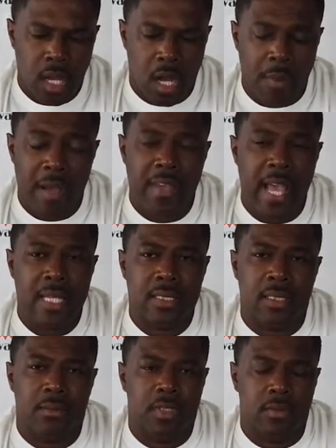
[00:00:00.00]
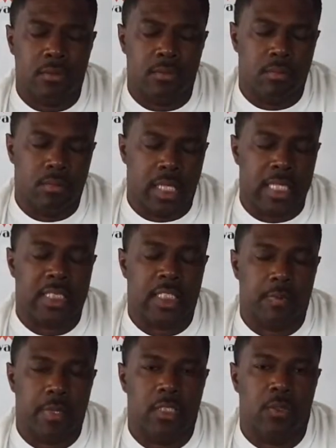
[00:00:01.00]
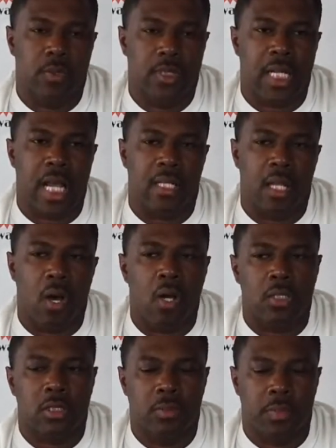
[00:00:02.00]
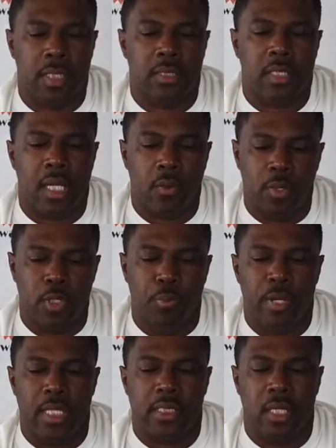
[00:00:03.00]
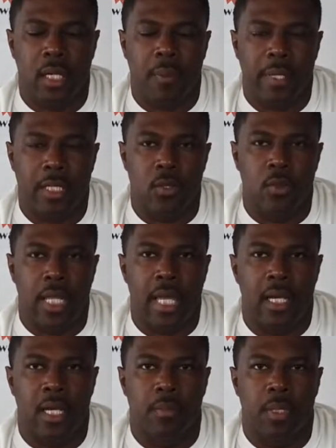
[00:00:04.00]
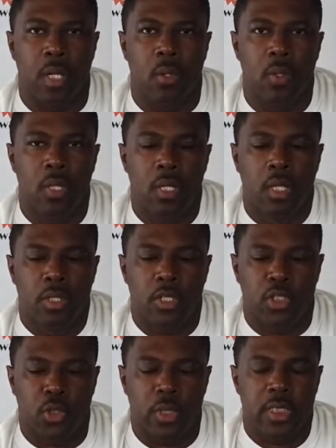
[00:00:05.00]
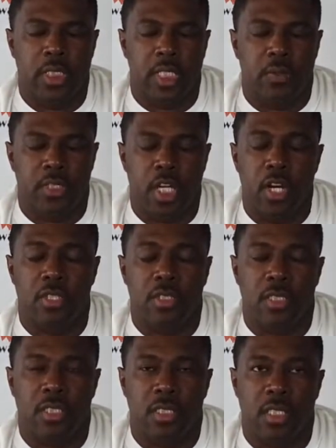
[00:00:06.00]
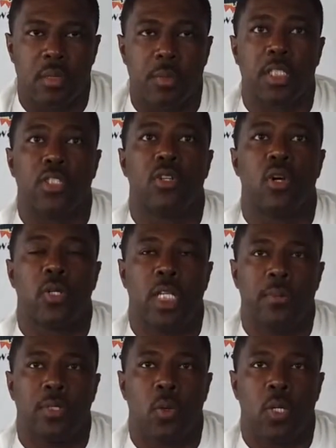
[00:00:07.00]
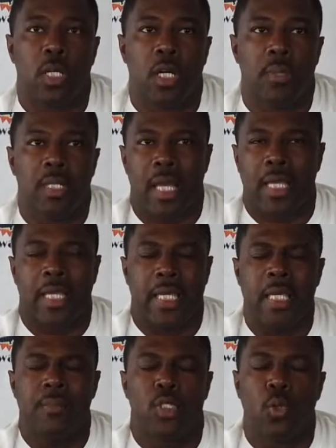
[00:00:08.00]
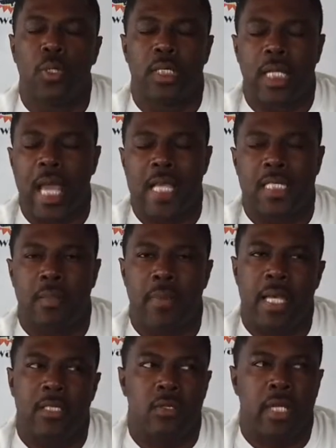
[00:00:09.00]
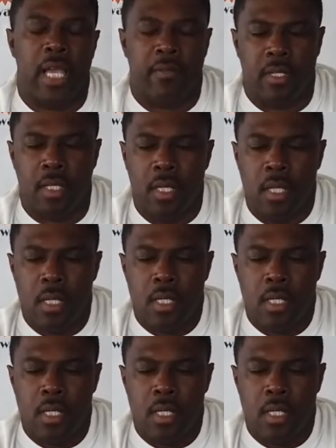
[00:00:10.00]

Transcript: I've had some less expensive ones that I lost, but it's like when you press up and you let up go, the joystick returns to the center, but the drone keeps going up. It keeps doing the last command you gave it.